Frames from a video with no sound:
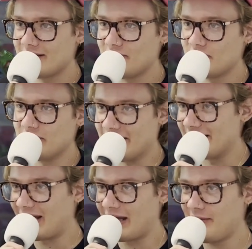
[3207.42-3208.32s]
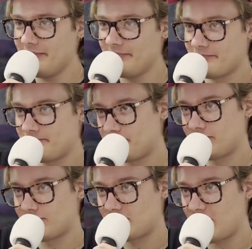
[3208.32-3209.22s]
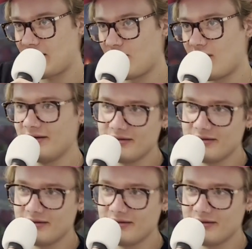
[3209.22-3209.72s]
little? Do you get a tiny one? Tiny wand?